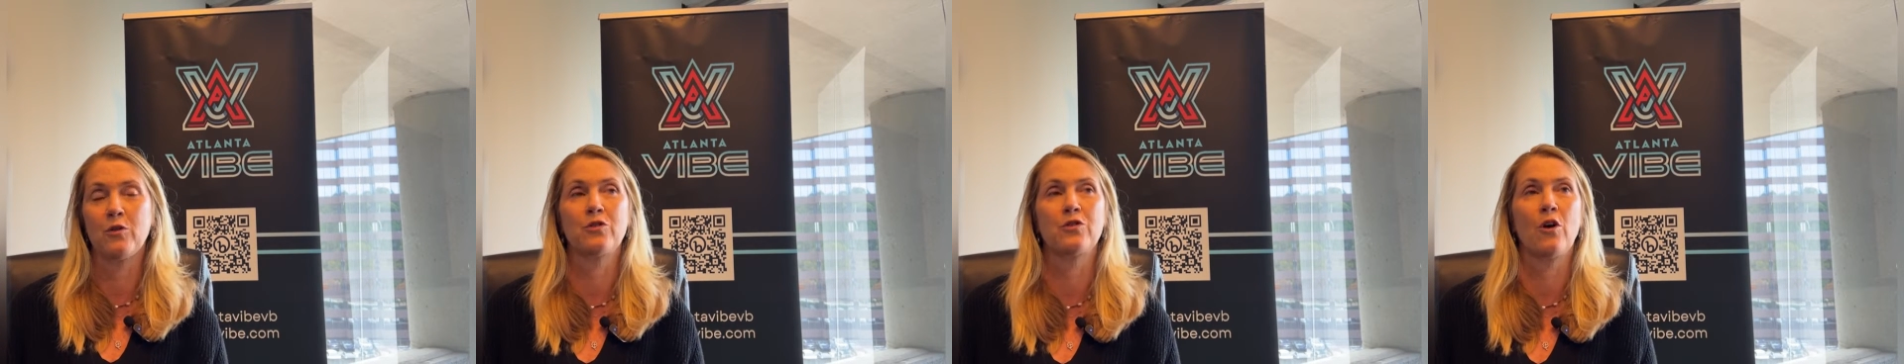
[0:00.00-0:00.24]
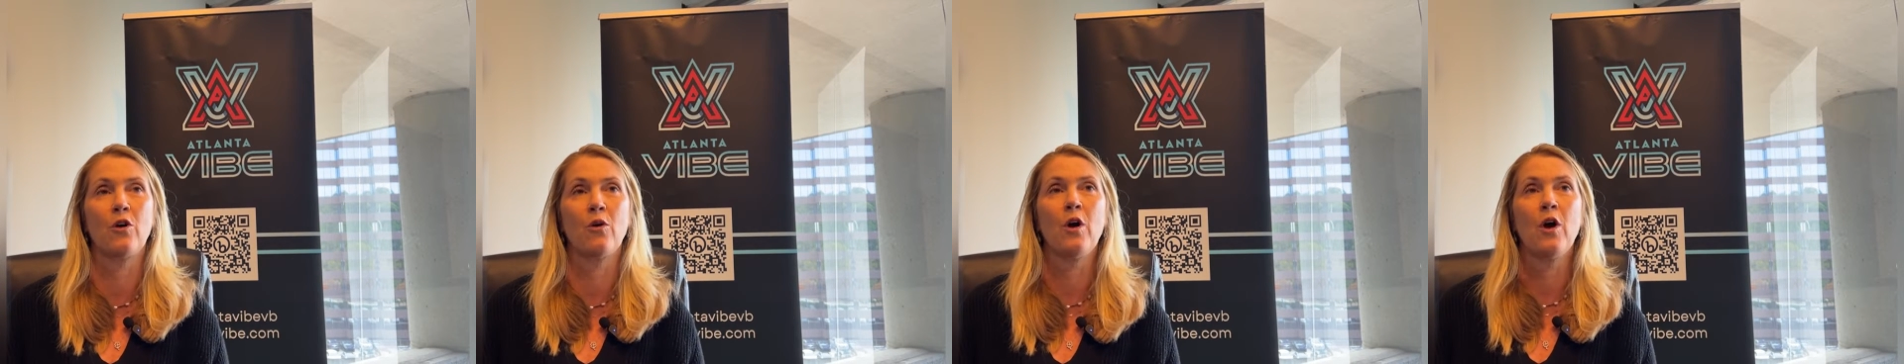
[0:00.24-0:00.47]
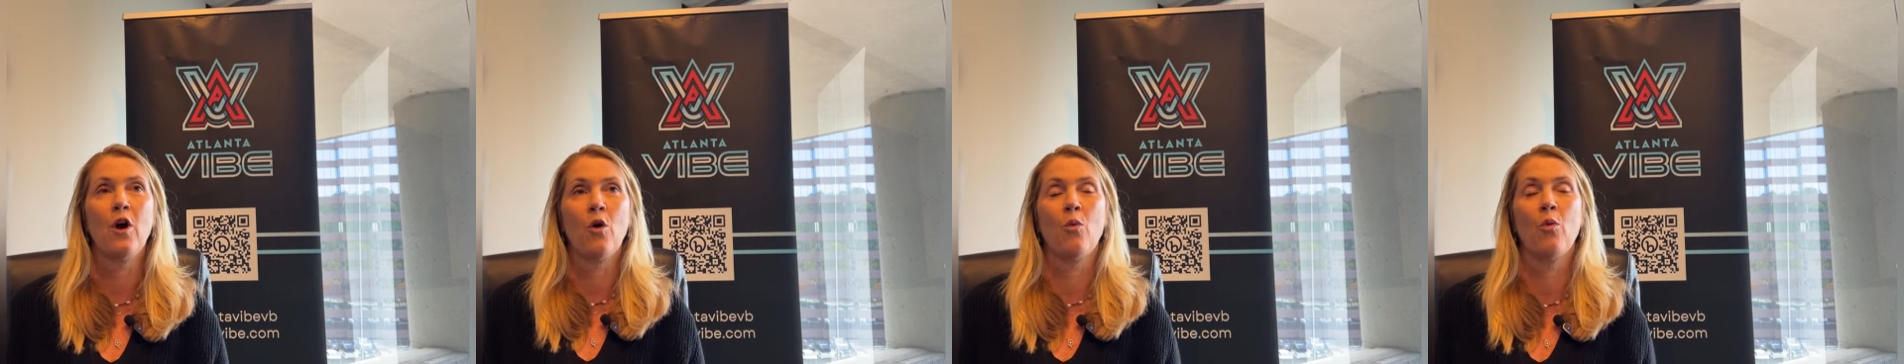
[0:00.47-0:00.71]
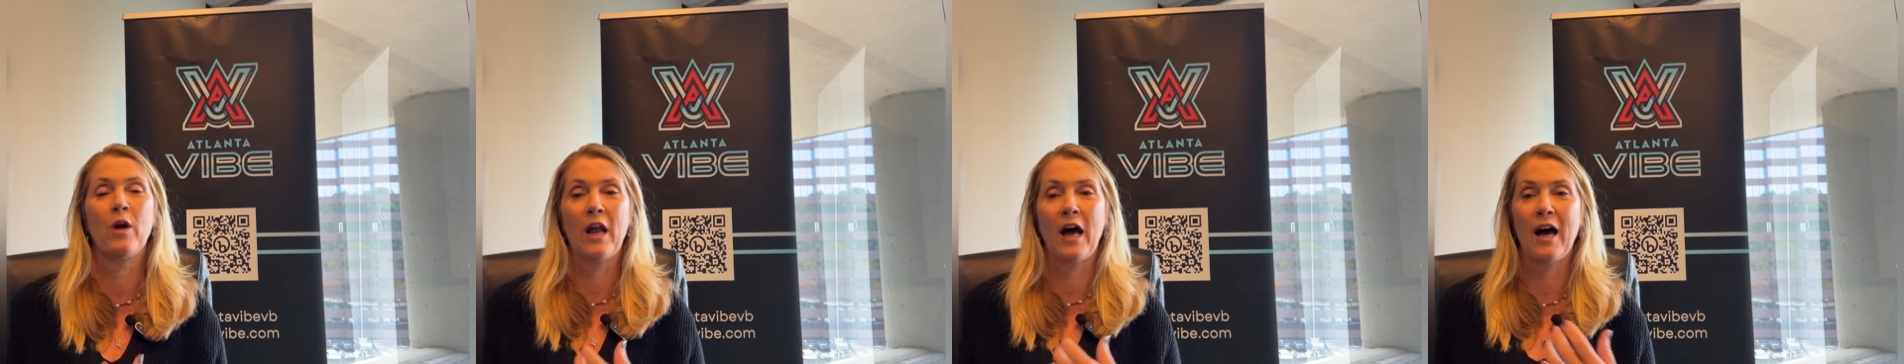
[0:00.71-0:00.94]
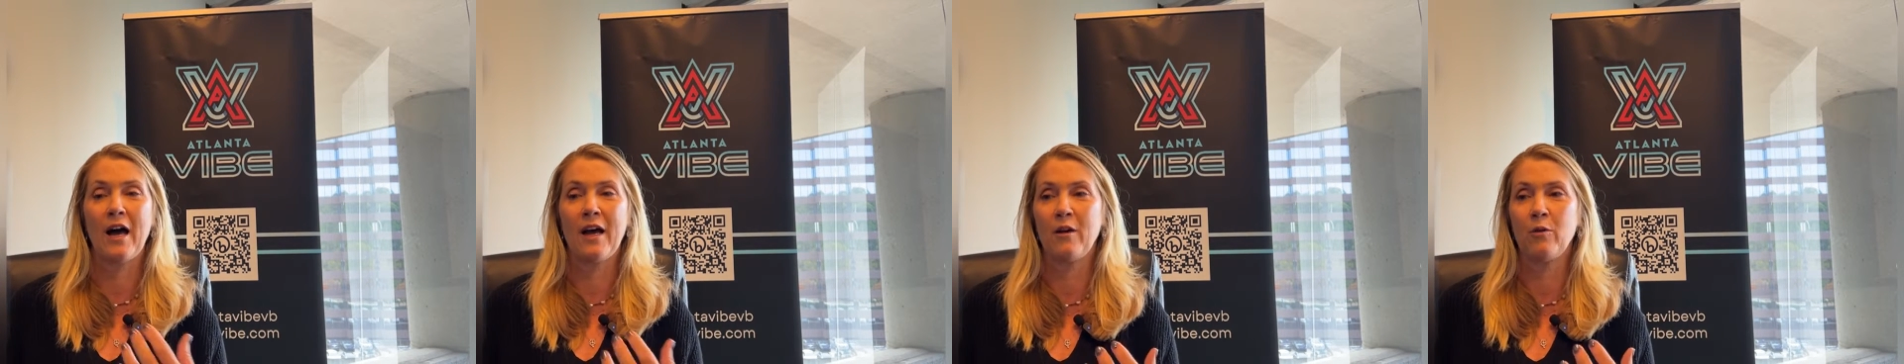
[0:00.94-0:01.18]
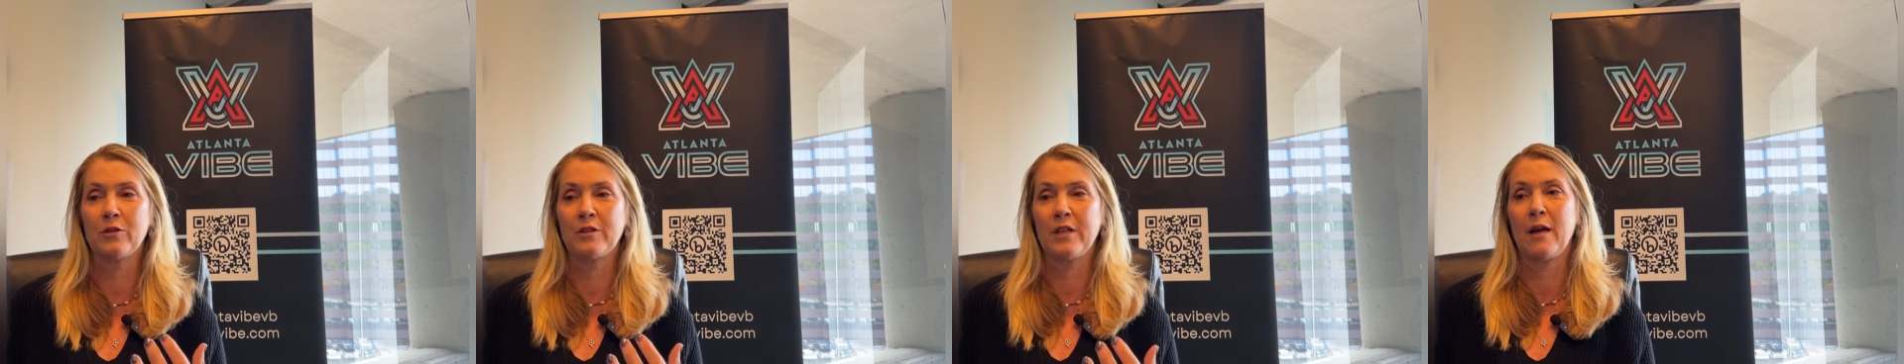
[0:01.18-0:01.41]
So when I
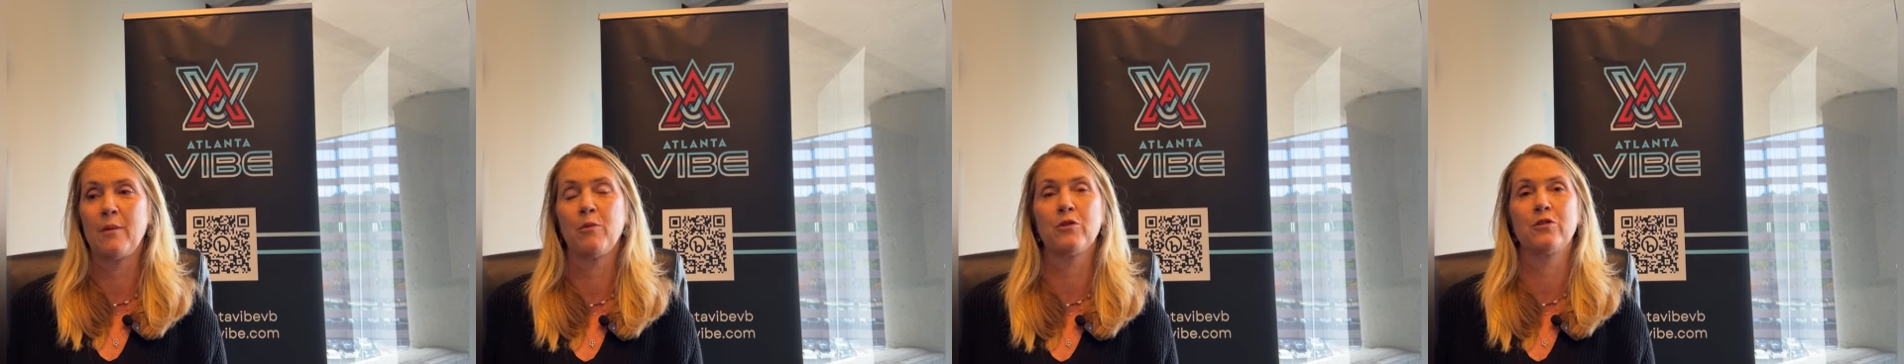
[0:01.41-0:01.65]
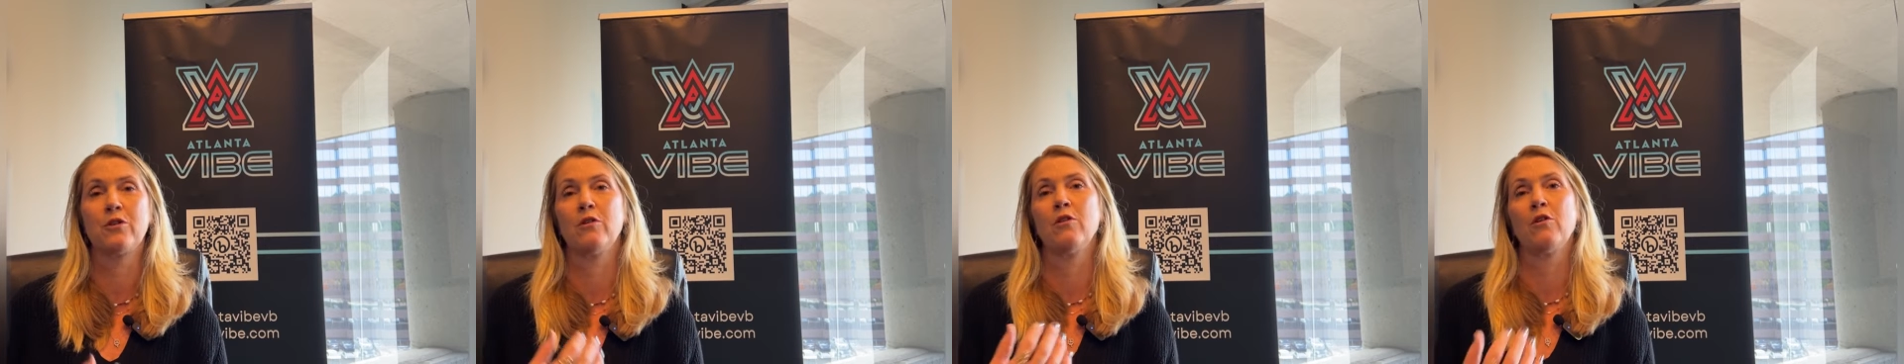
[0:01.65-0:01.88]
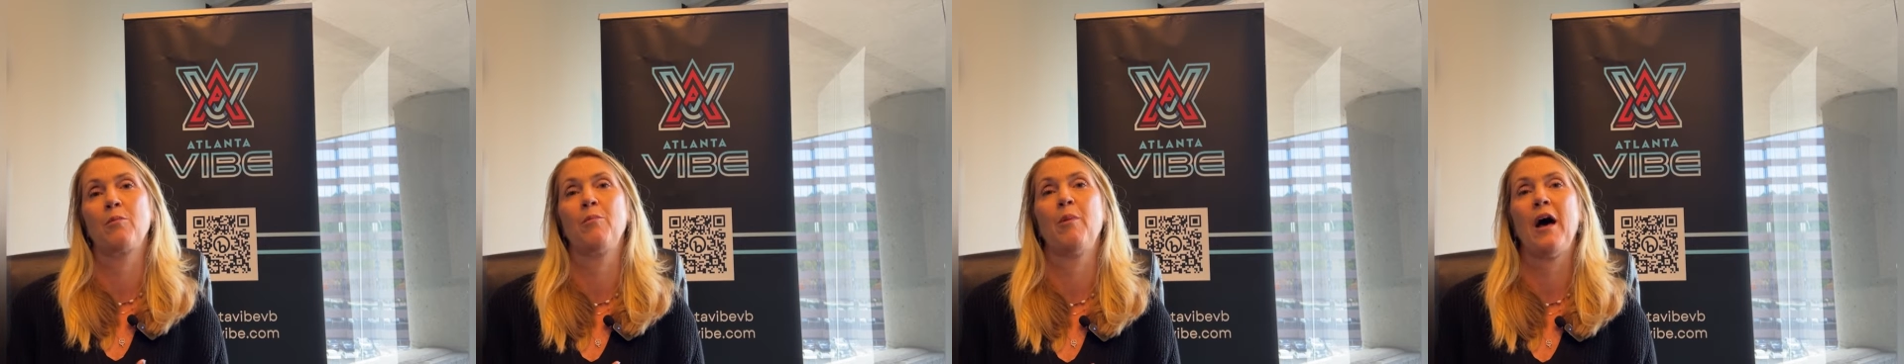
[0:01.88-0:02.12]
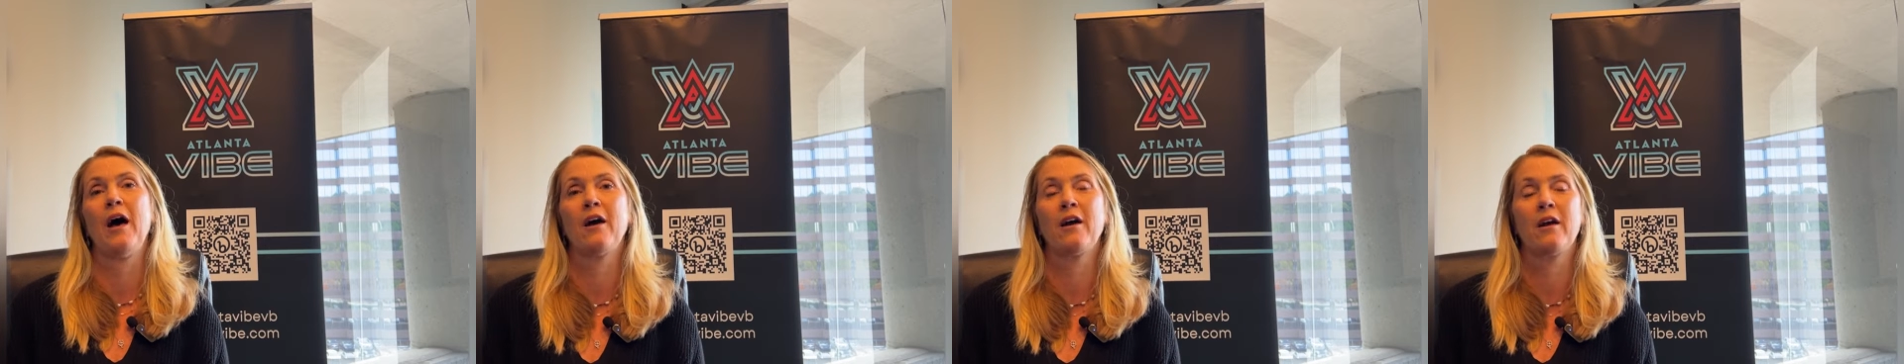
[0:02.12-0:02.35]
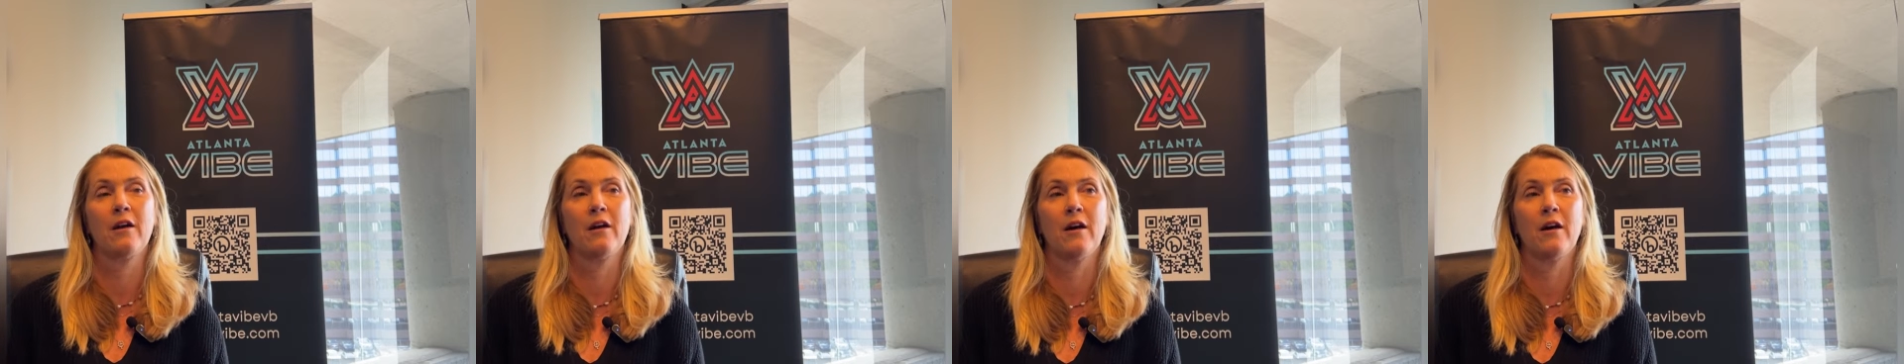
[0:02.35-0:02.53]
was able to look back